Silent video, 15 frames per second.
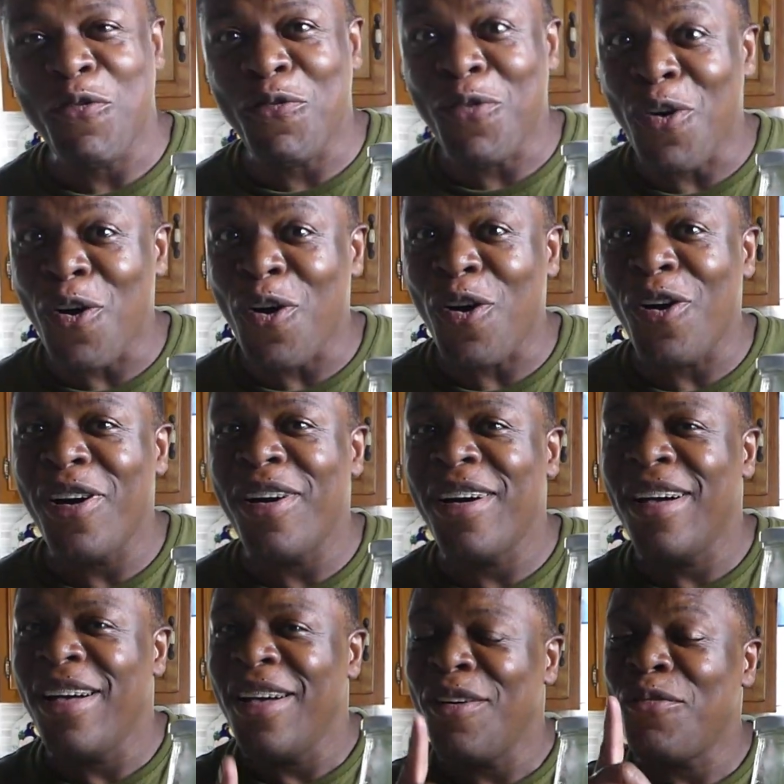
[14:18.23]
for
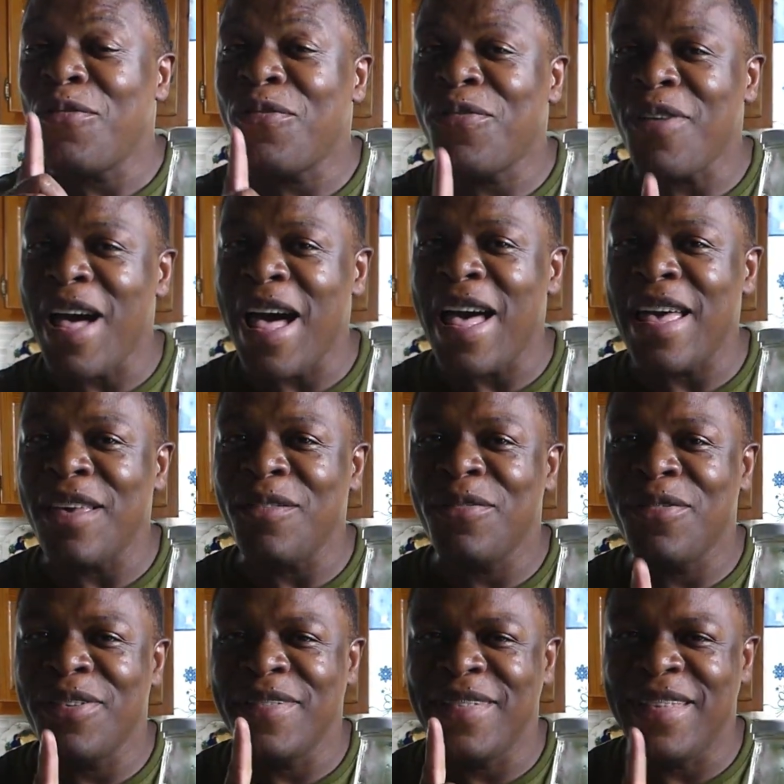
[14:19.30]
5
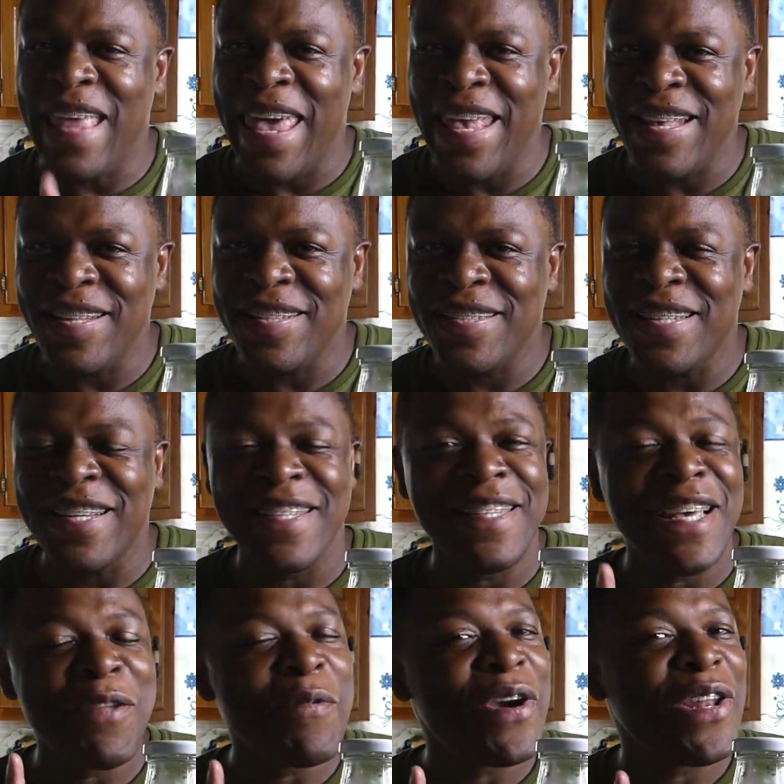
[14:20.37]
days, and
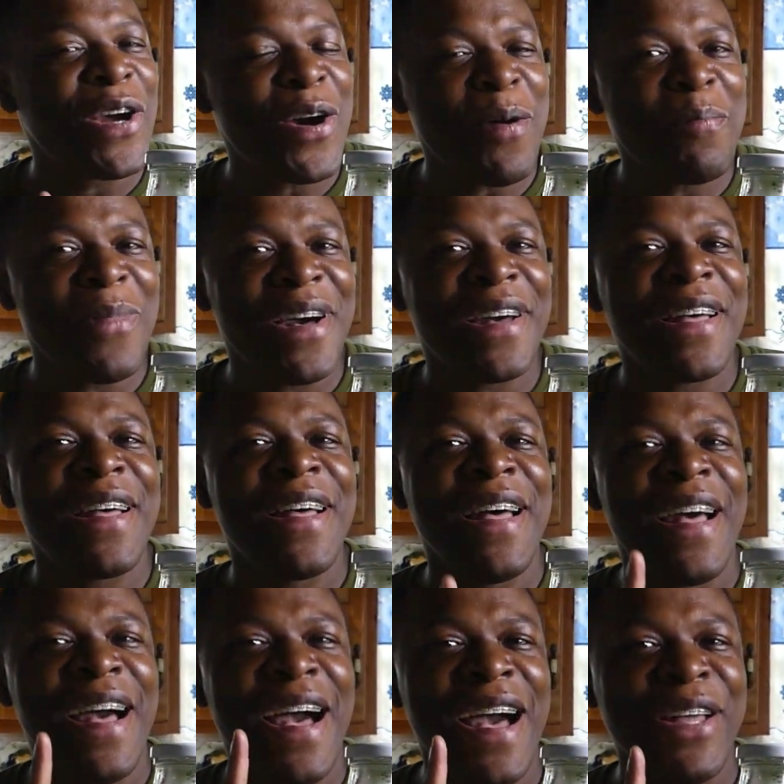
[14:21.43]
then we're gonna come back
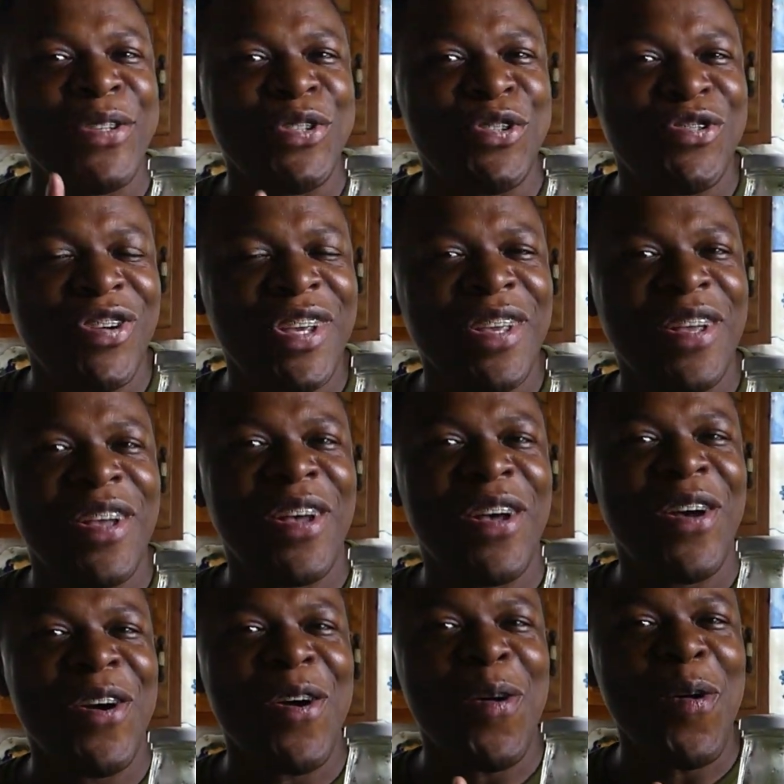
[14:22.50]
and drink
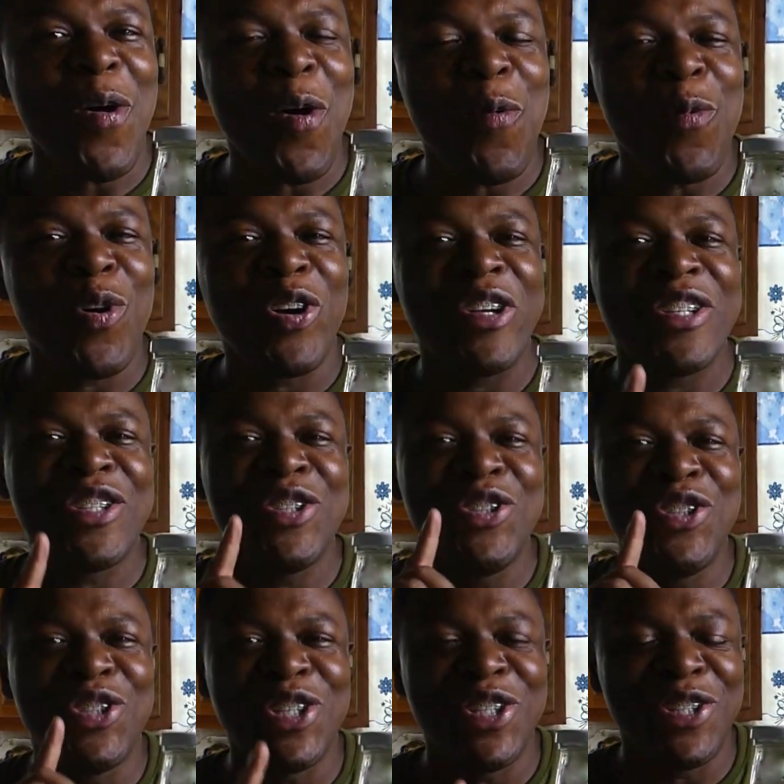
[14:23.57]
our
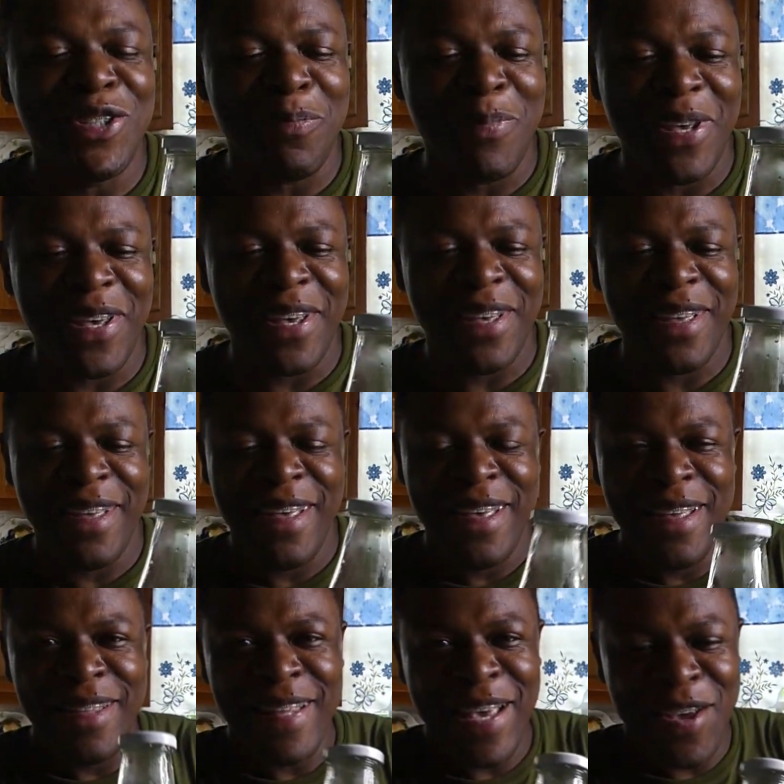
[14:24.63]
ginger beer.
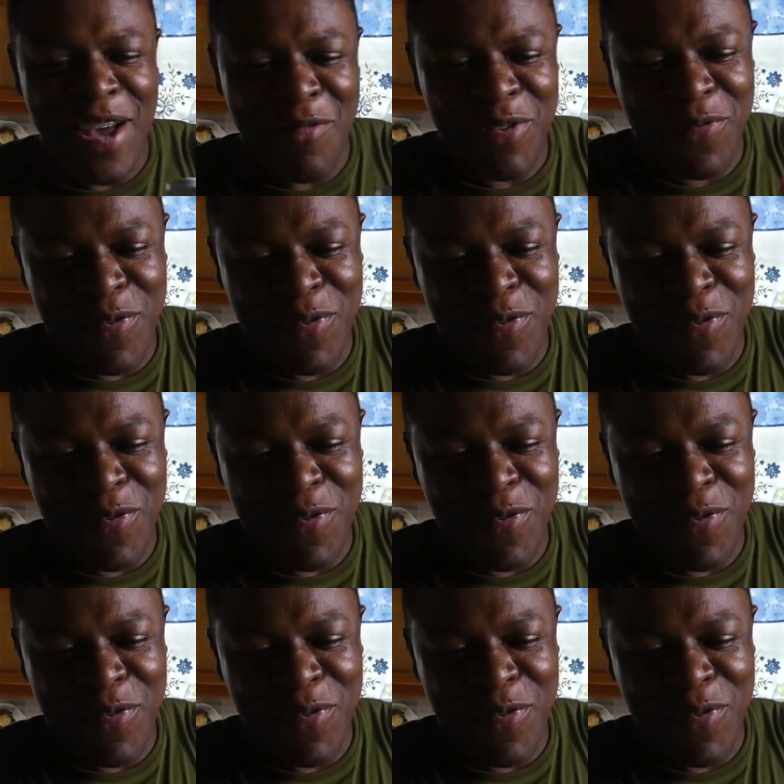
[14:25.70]
There you have it,